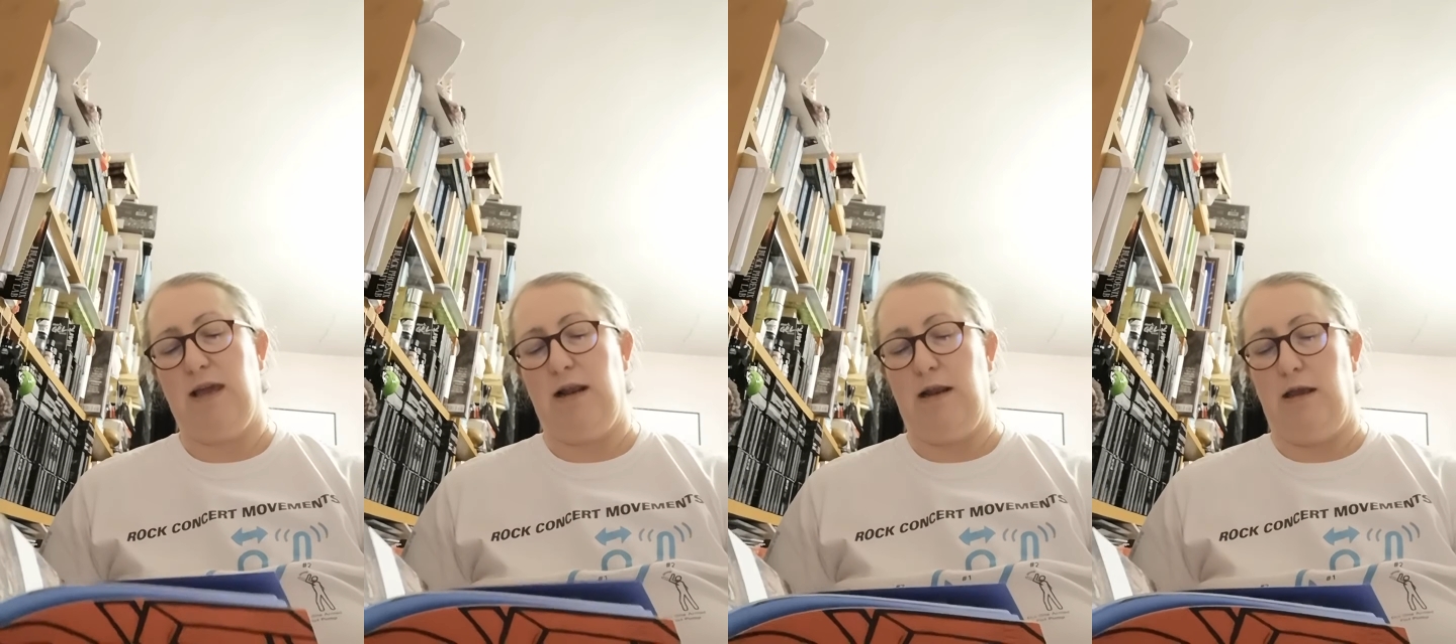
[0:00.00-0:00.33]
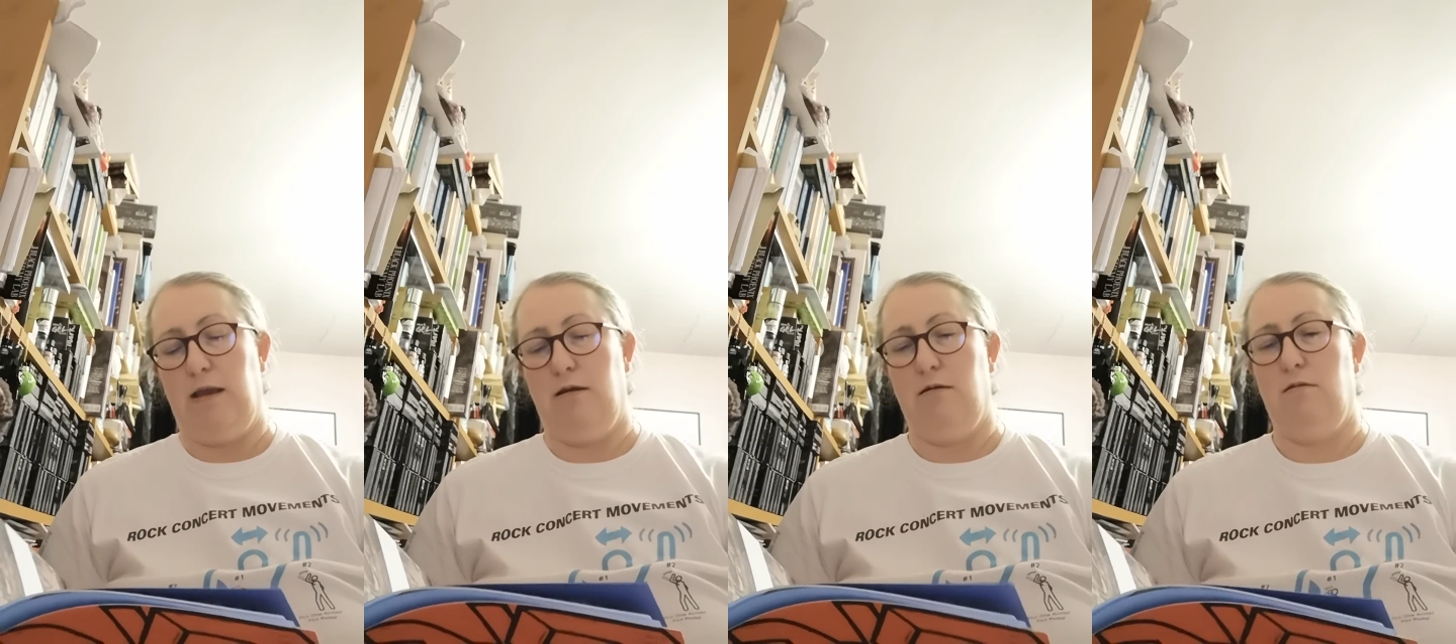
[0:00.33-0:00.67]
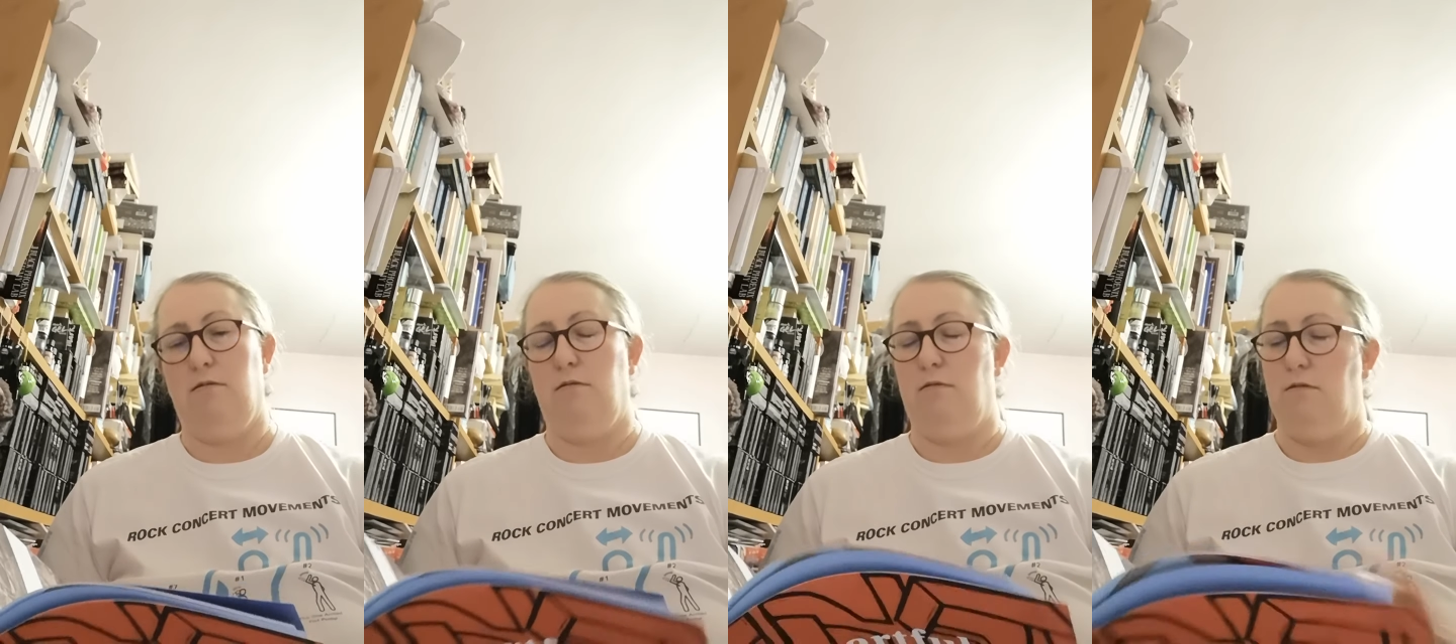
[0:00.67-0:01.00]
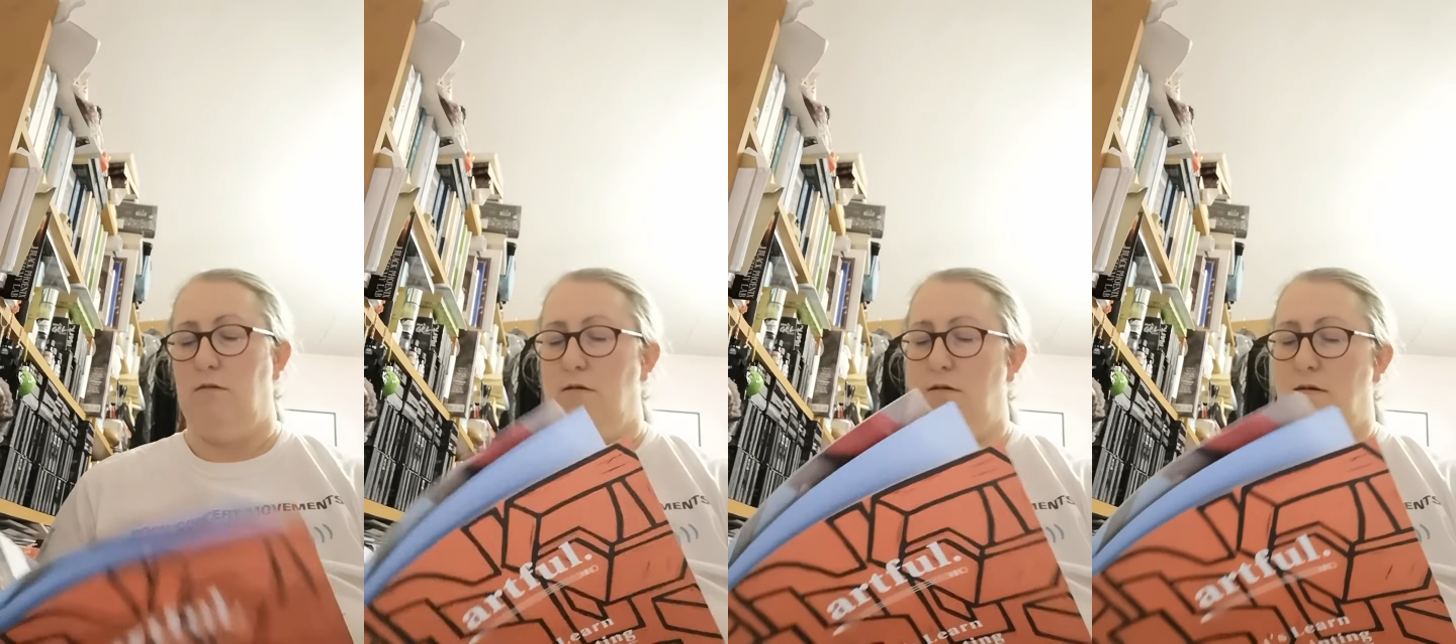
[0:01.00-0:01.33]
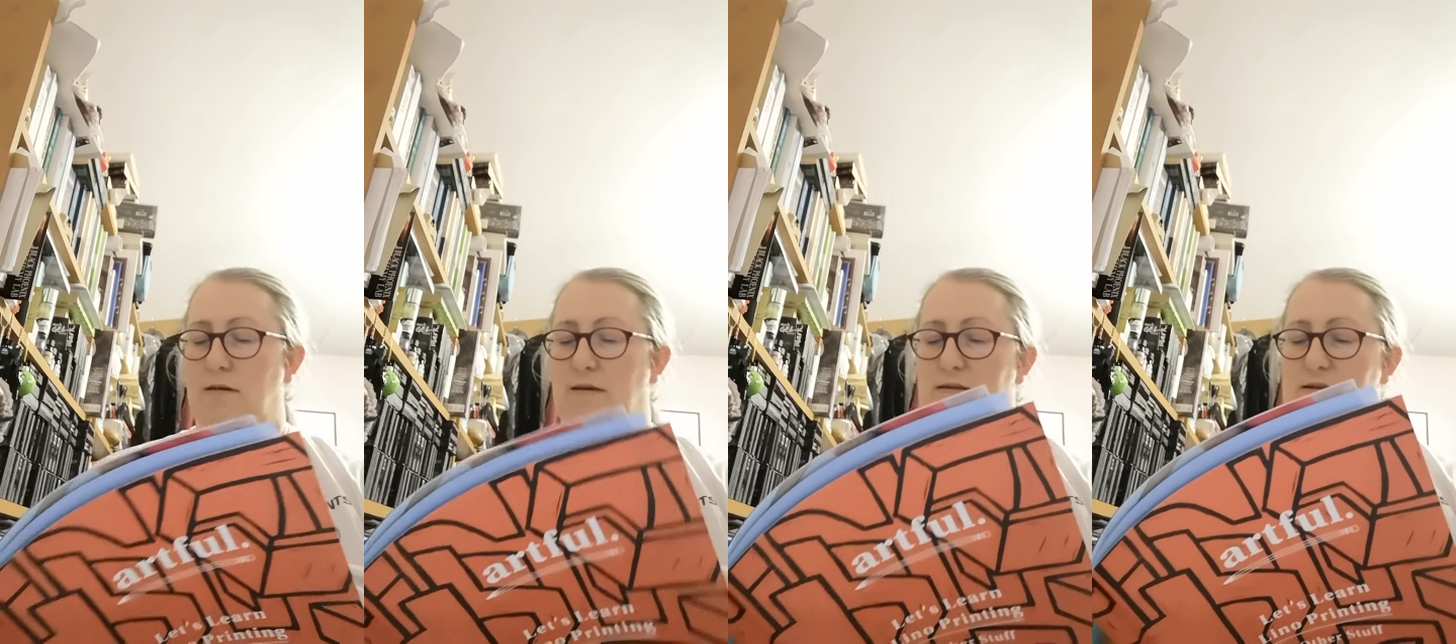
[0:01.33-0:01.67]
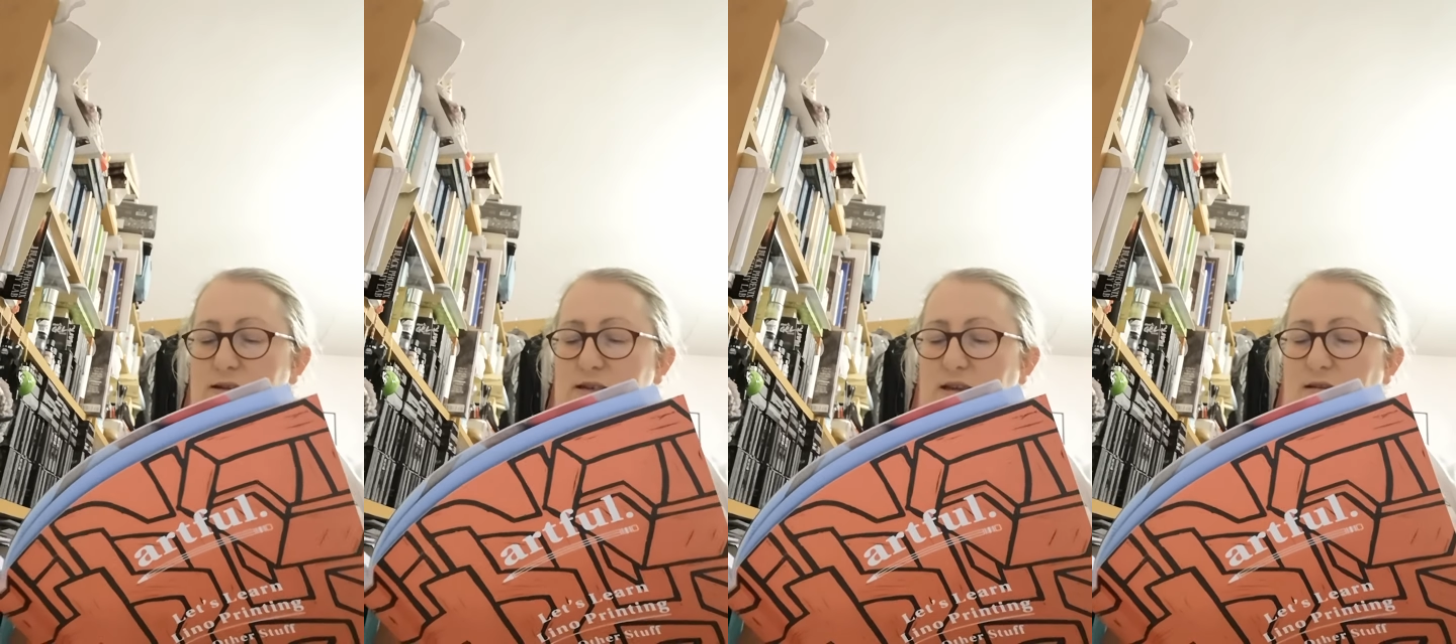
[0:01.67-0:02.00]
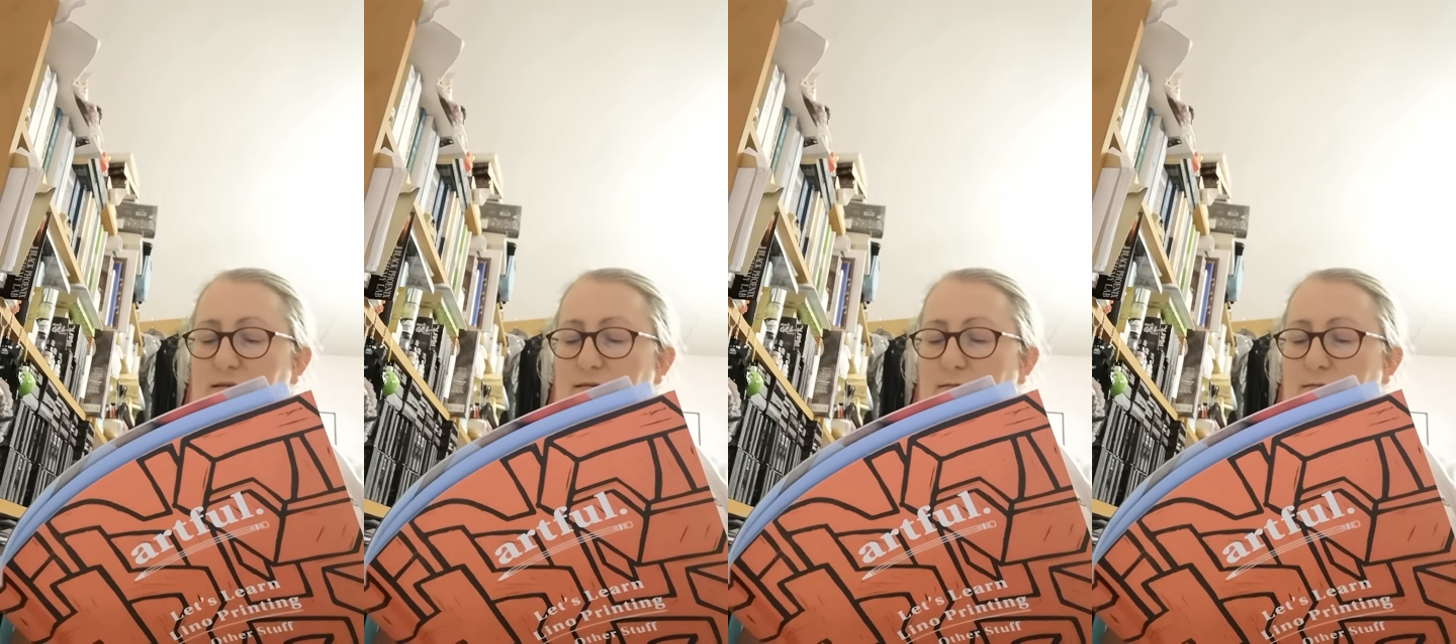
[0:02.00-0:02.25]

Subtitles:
Kelly. So,